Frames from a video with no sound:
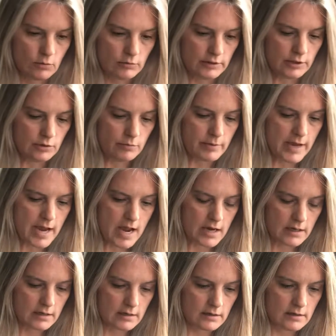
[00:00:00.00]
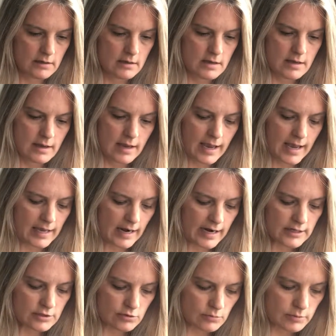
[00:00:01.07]
holding you back. And
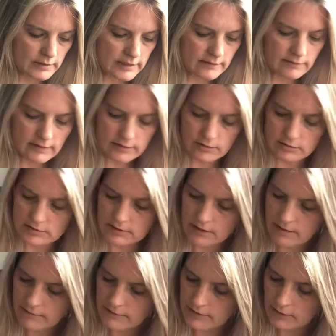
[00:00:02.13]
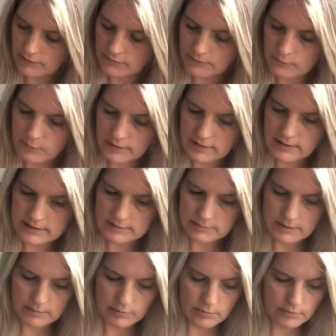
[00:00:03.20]
I do believe that there's love here with these
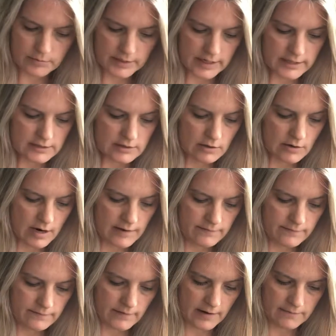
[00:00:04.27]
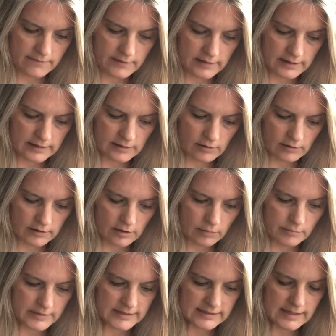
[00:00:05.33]
people, but I don't, I, I feel like they're a little
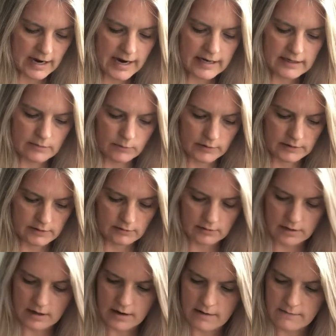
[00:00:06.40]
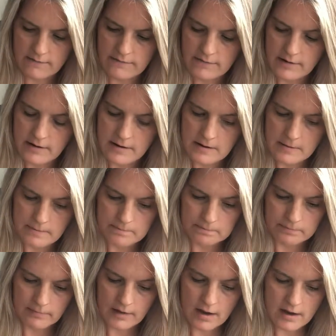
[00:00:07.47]
misguided with their love.
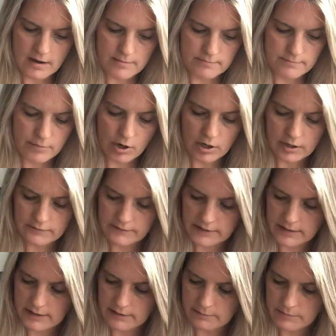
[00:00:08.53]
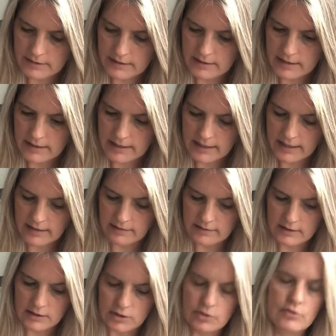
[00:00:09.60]
Um, part of it can be, again,
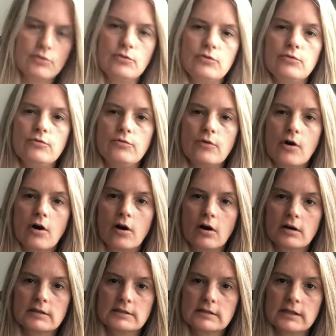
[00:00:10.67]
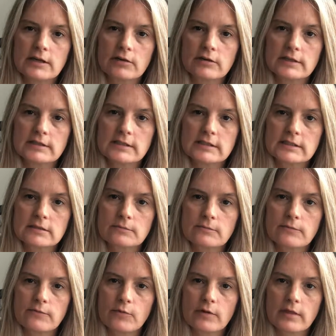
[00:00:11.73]
that you are a security system
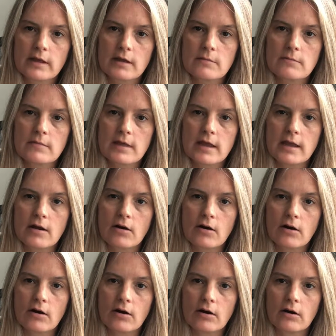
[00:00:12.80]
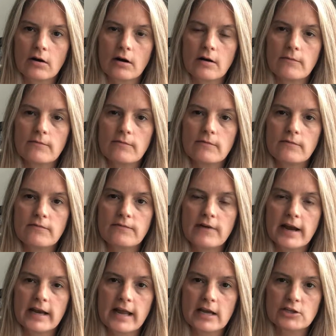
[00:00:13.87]
for them. They are um,
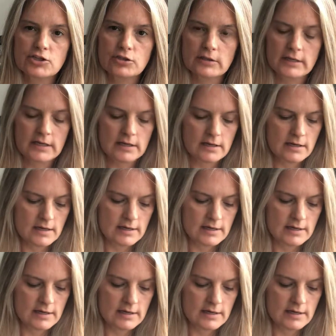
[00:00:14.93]
financially